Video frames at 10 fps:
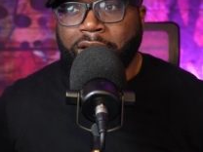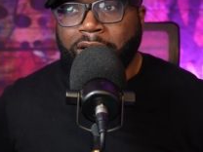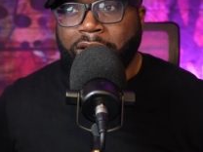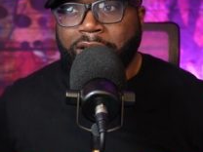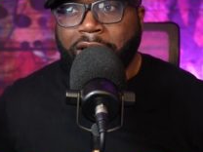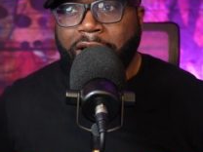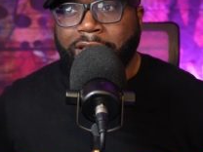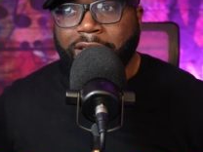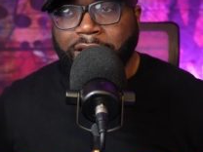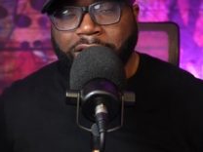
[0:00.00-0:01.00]
that
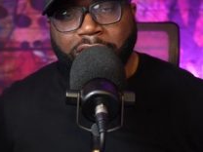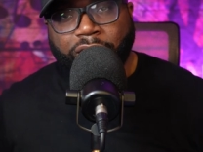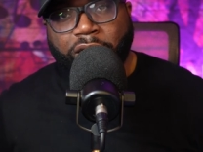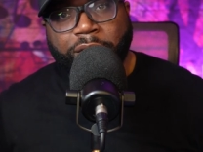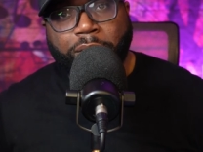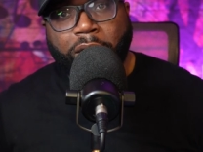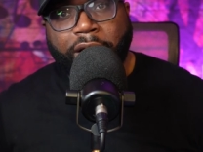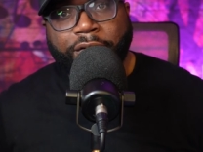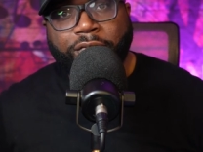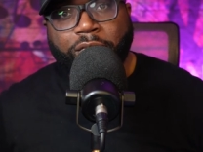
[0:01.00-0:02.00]
things look very
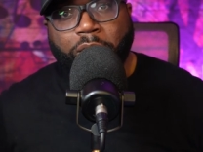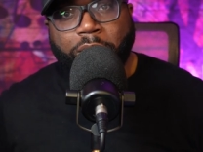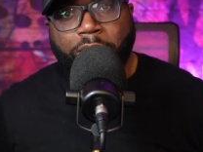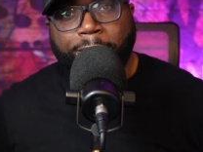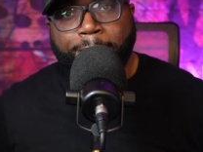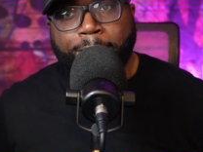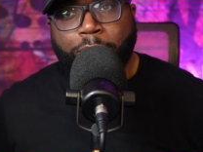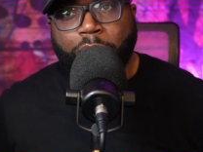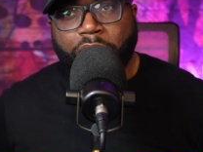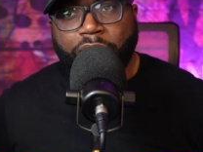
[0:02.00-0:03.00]
bright for
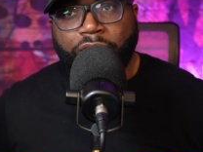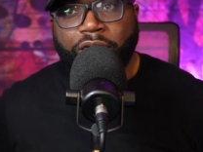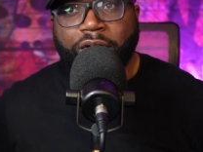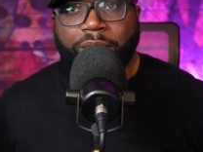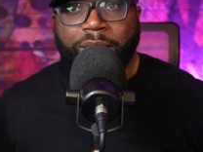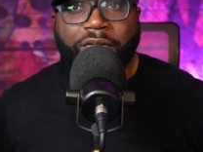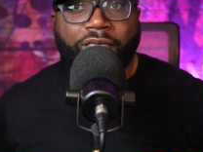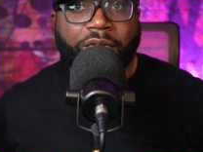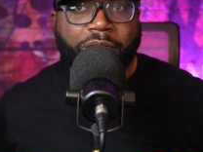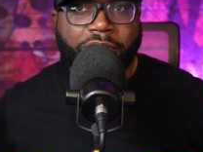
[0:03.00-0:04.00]
film in the
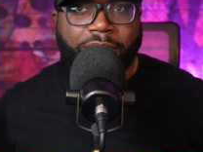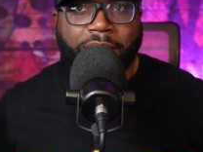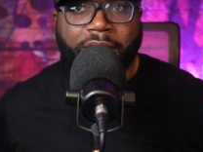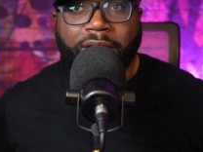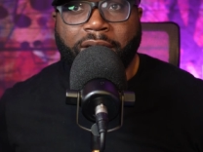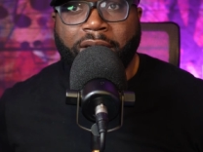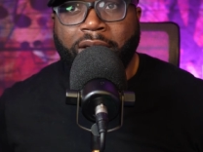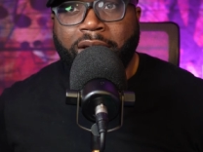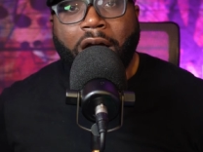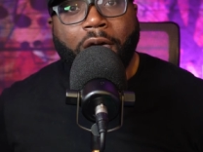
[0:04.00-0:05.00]
future, but
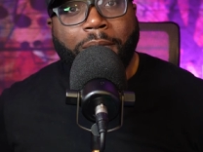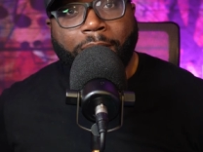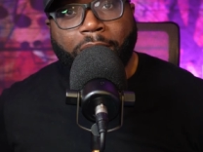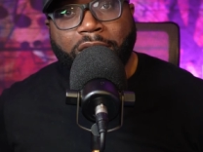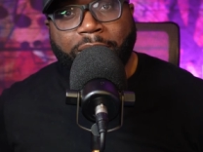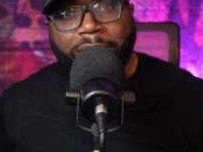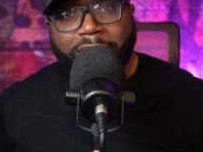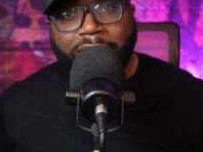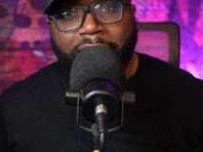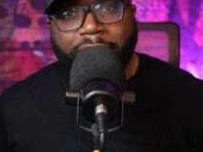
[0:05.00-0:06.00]
I hope I'm wrong
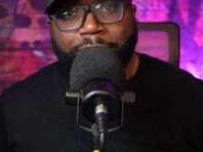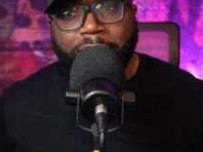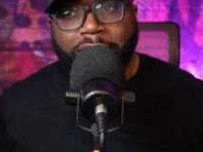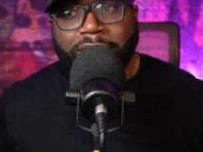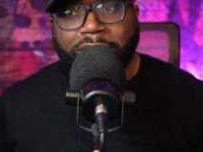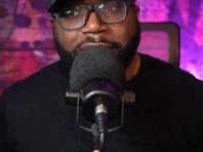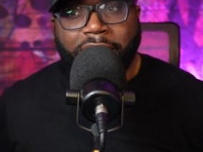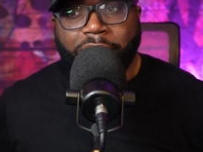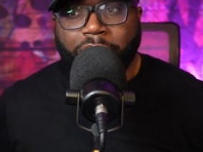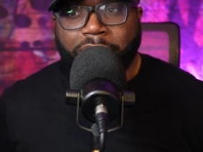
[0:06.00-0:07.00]
about that. But
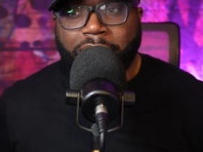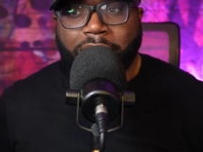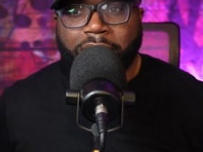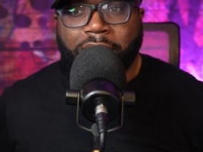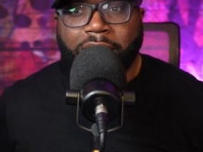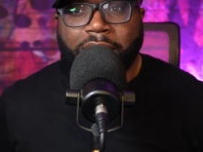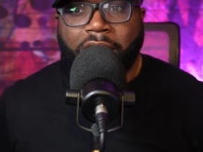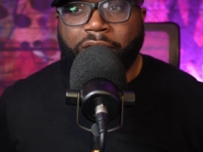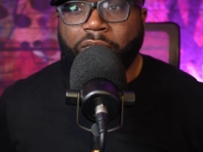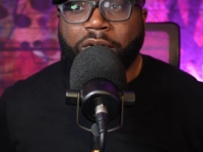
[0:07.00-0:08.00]
today, with
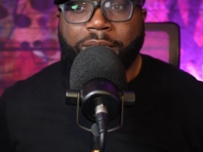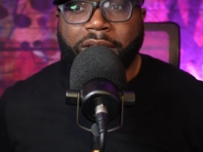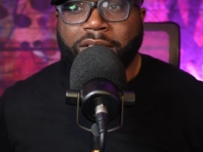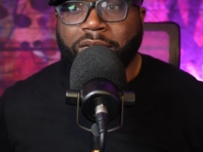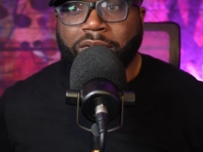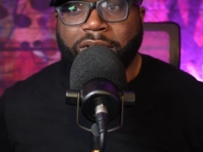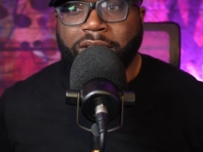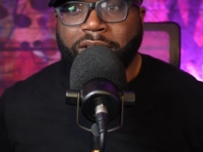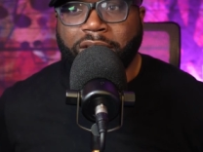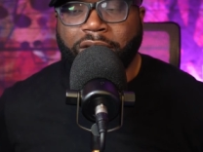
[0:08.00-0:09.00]
everyone being so
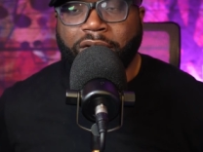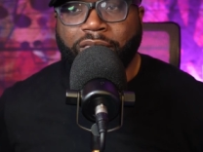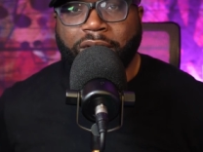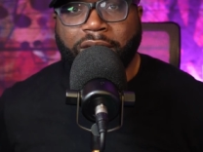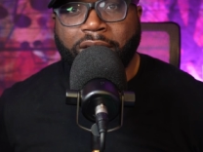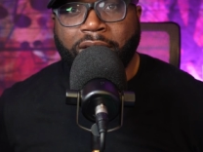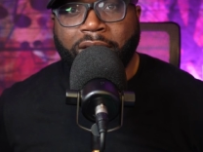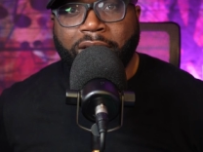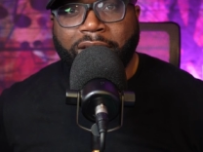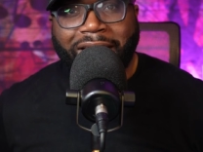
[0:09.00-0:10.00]
sensitive and
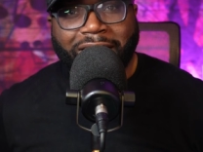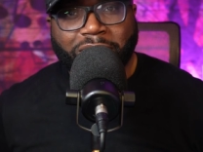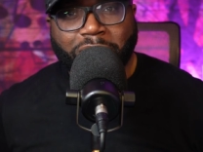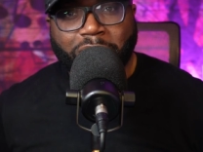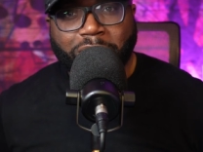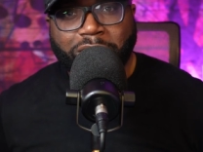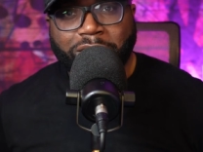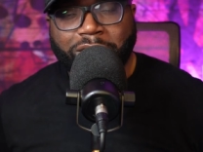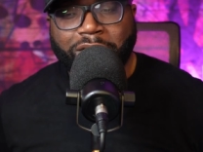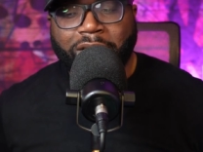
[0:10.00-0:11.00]
cancel
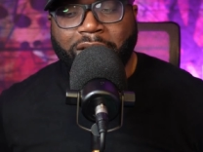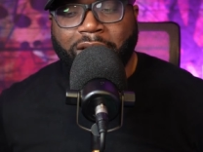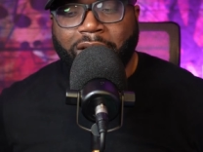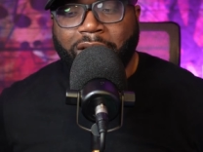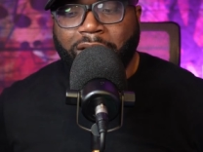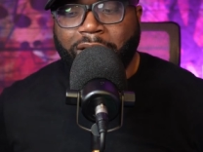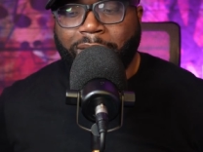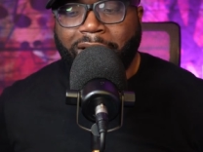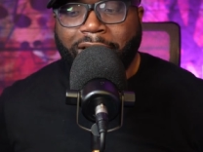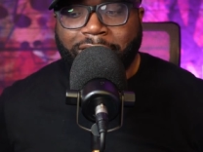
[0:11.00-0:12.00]
culture, um,
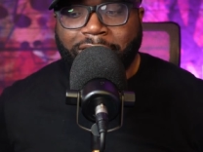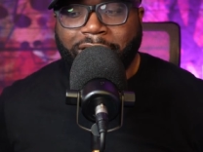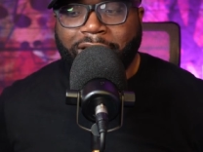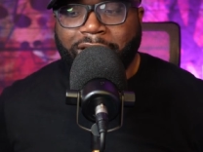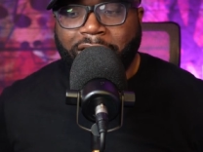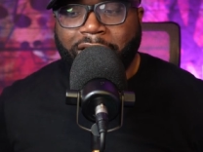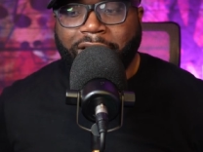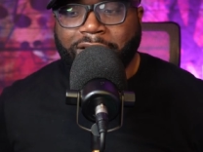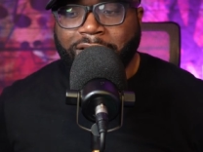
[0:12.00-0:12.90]
I think that